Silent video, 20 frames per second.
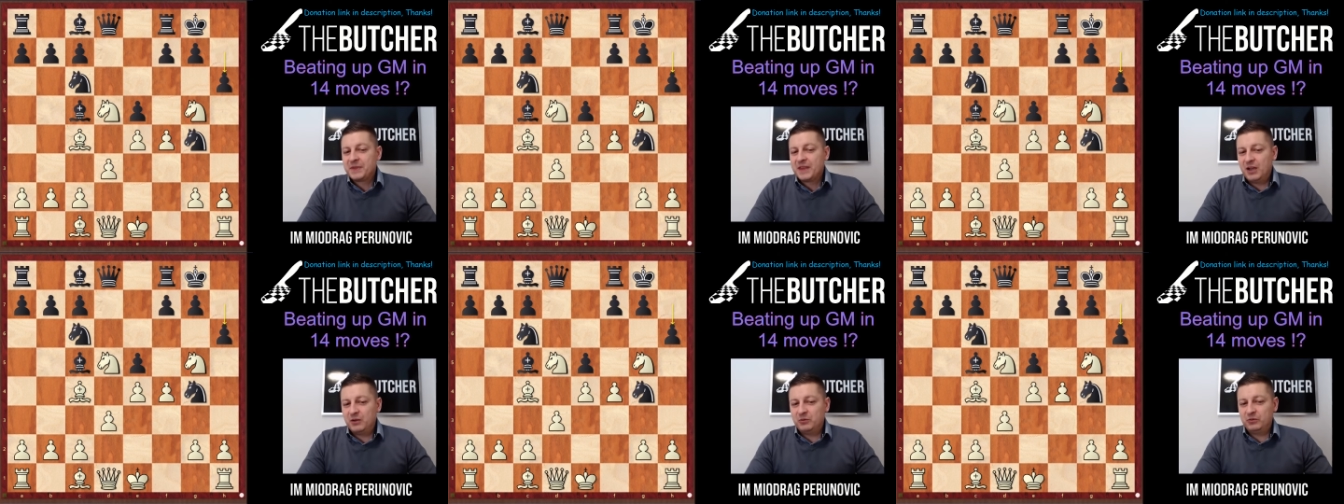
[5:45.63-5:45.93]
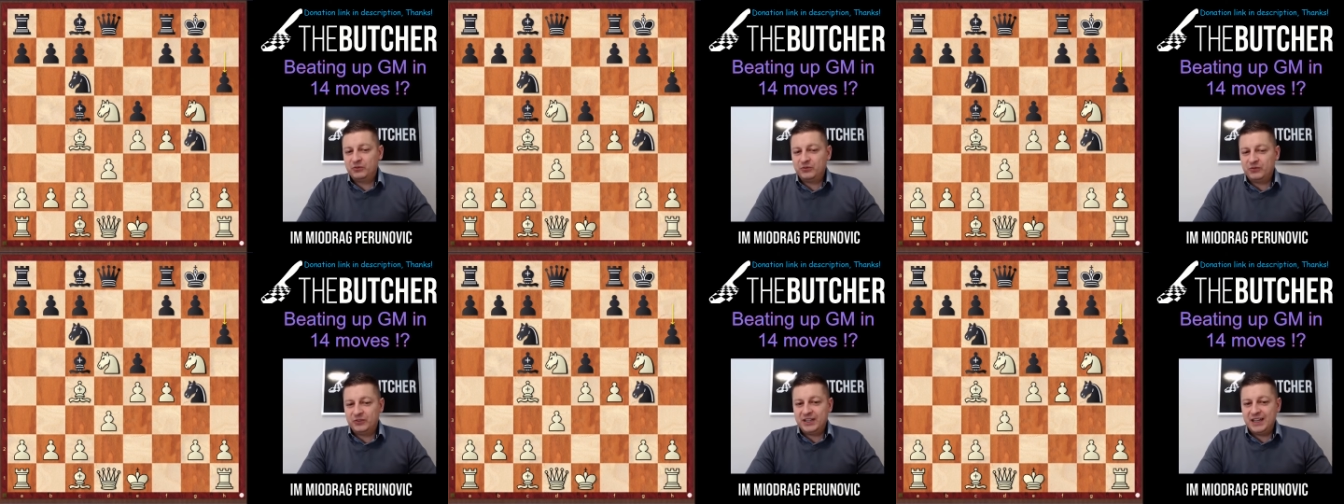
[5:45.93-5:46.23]
I
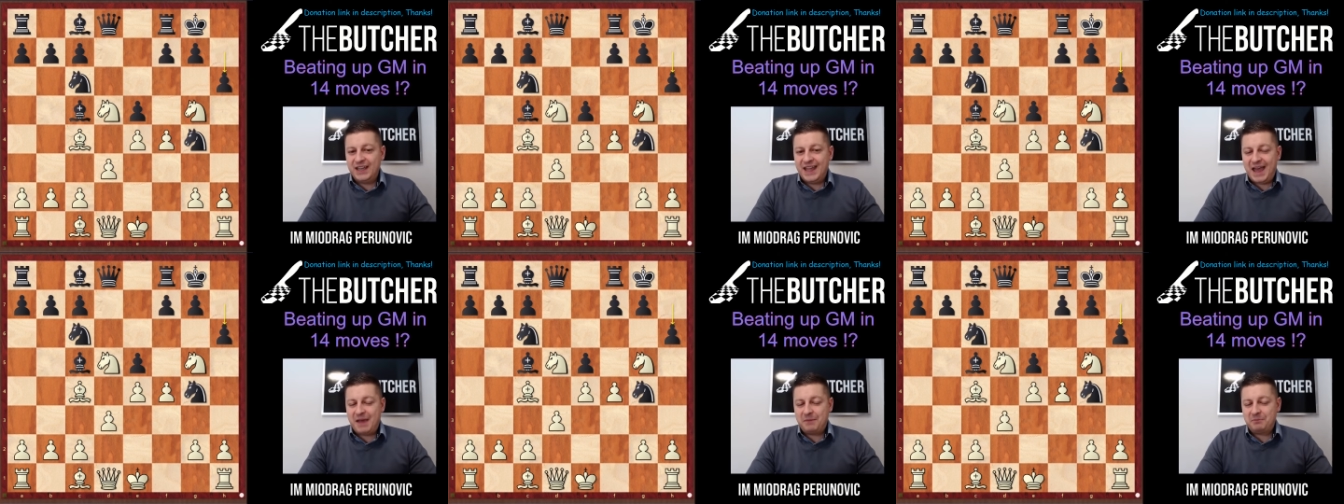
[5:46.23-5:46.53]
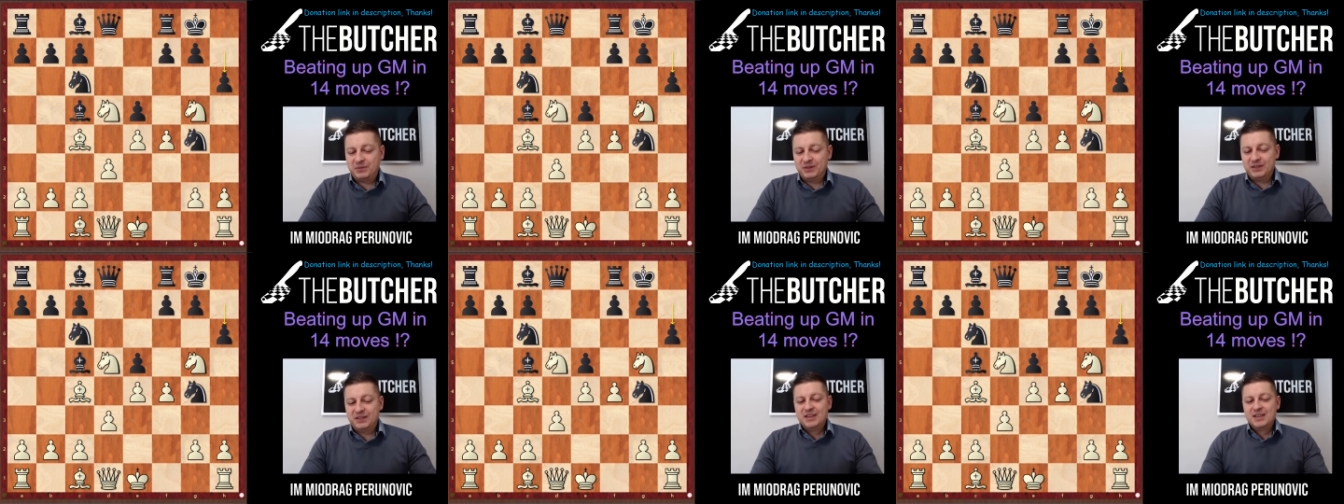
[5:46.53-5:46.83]
was very
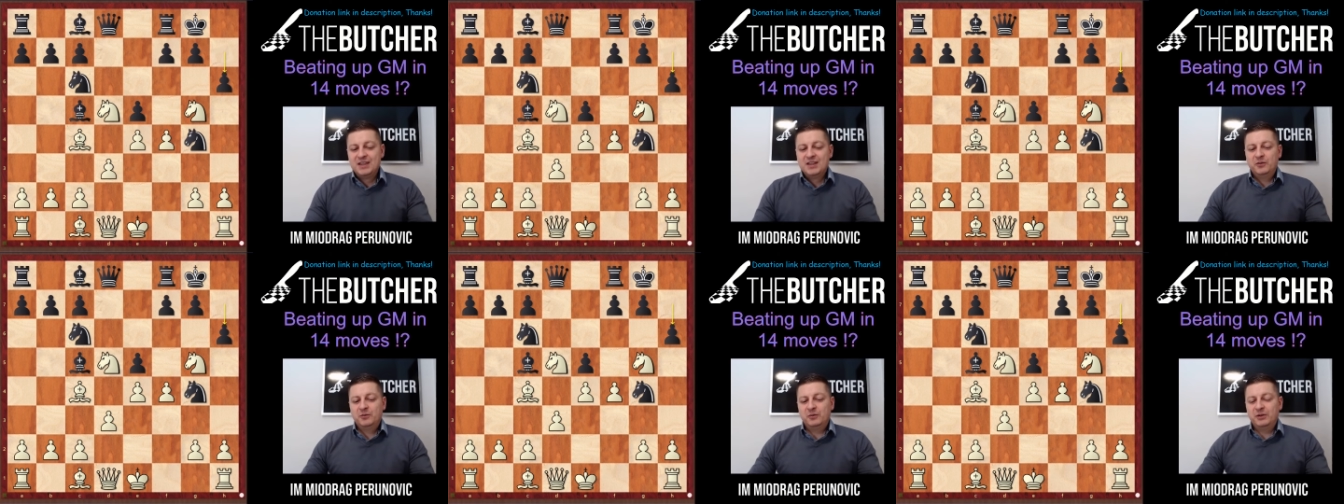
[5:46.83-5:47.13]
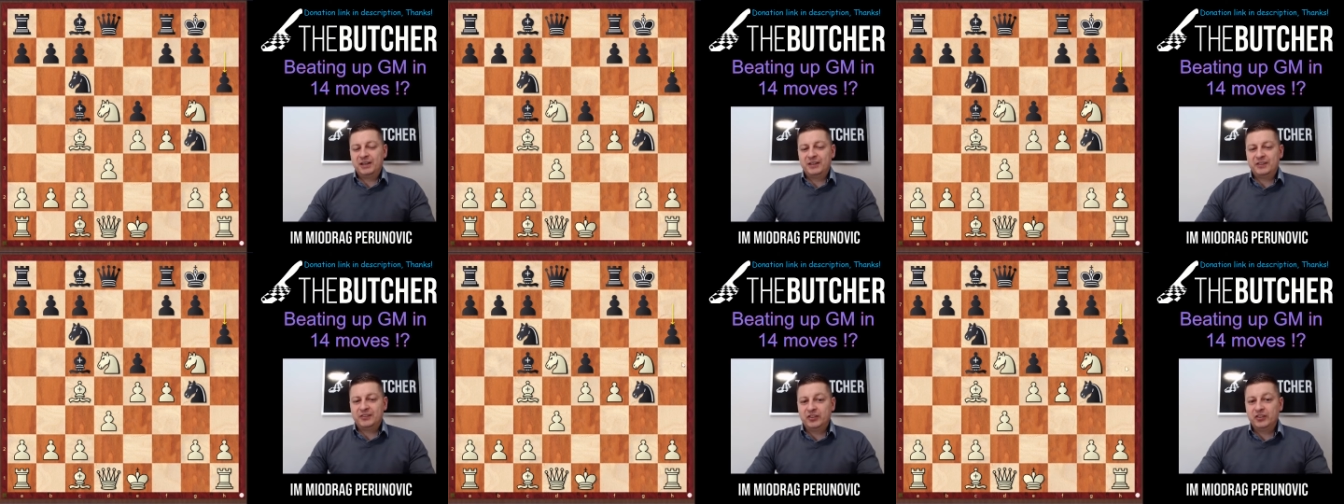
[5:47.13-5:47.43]
happy
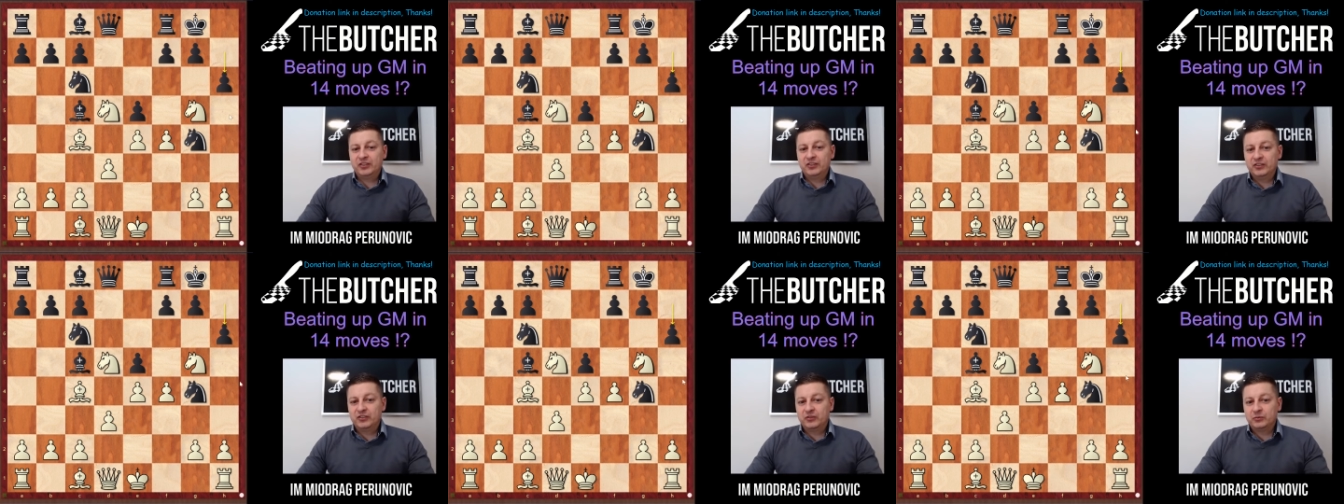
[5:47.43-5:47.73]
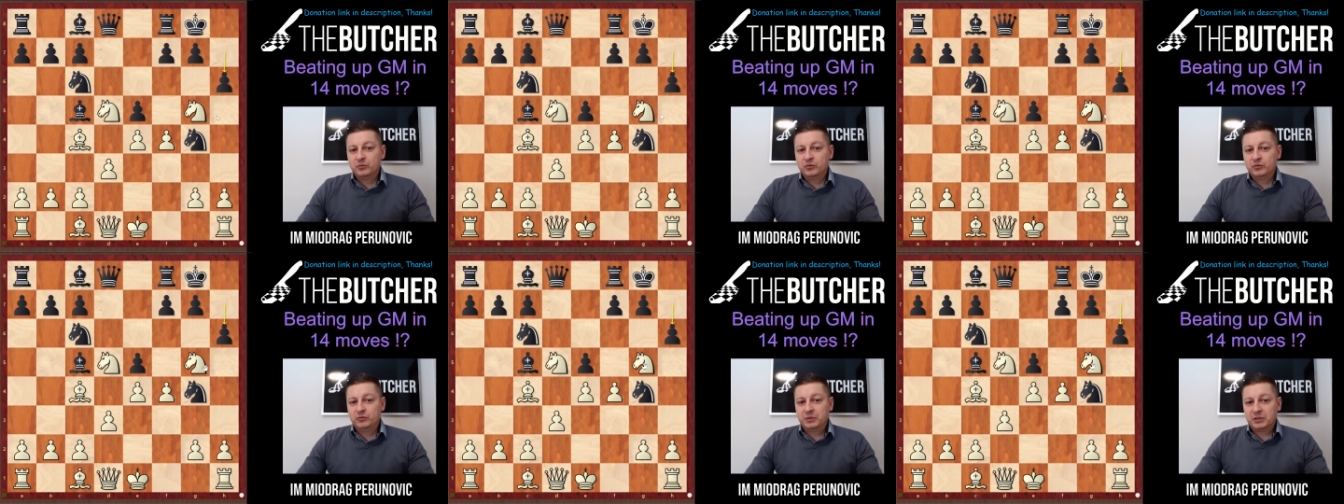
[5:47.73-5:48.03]
when I saw this
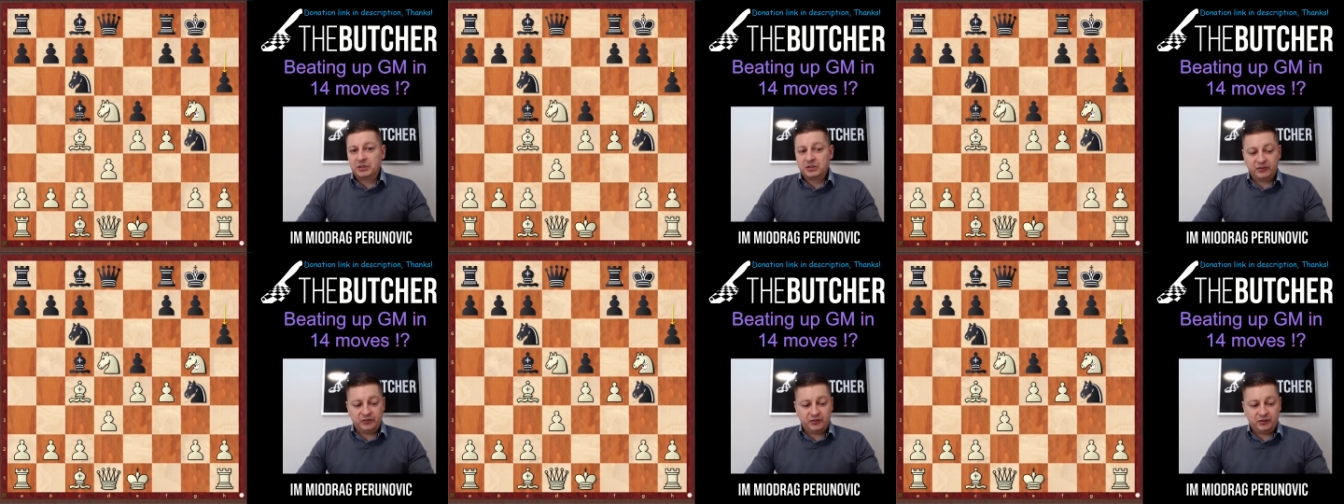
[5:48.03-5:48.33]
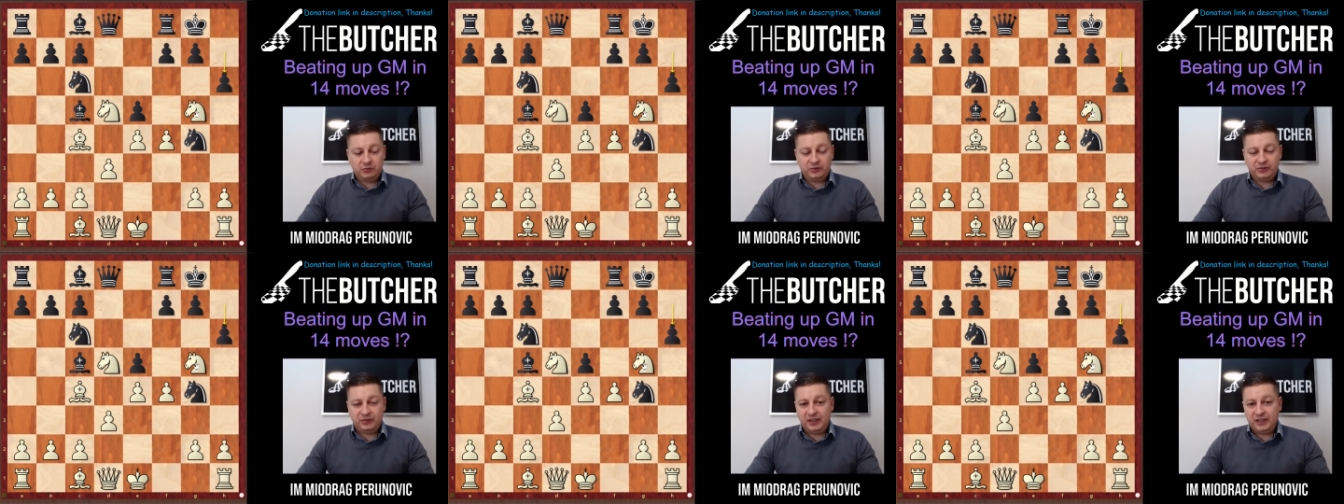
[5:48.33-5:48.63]
move because I
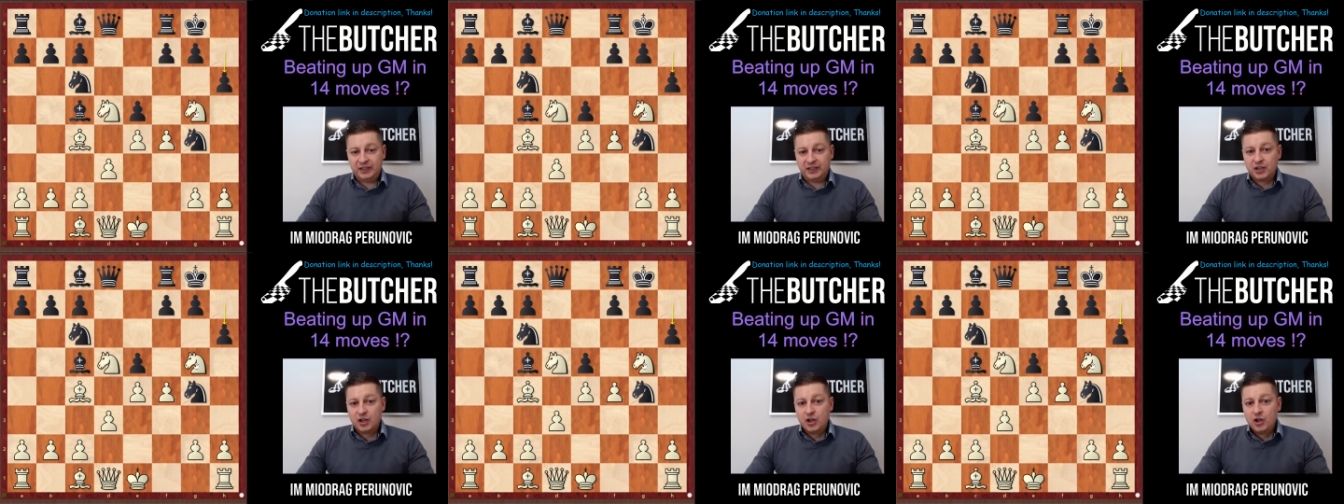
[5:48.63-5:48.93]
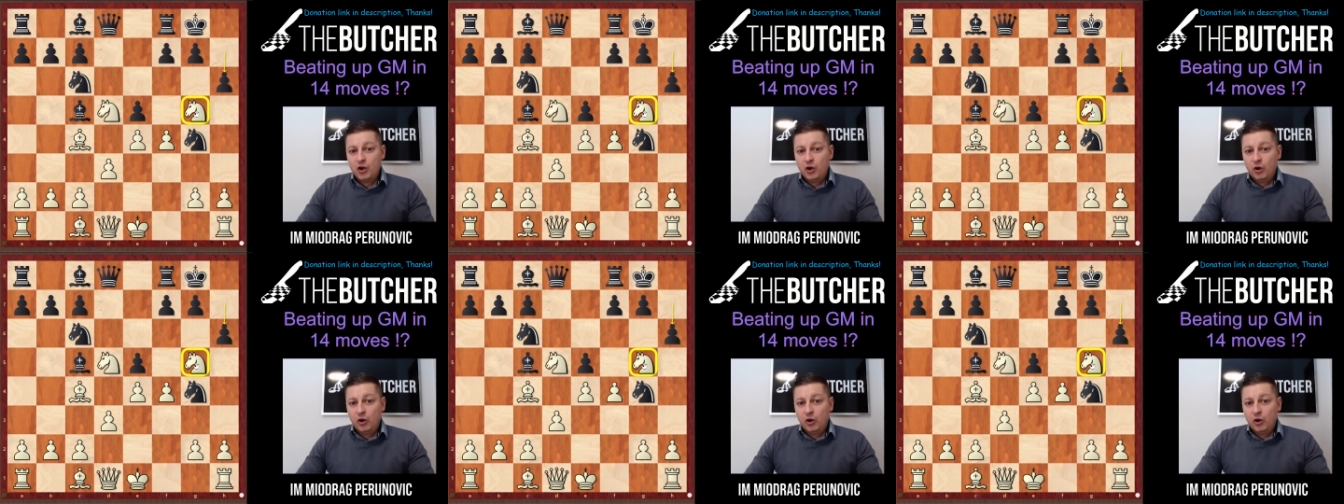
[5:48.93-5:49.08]
was like,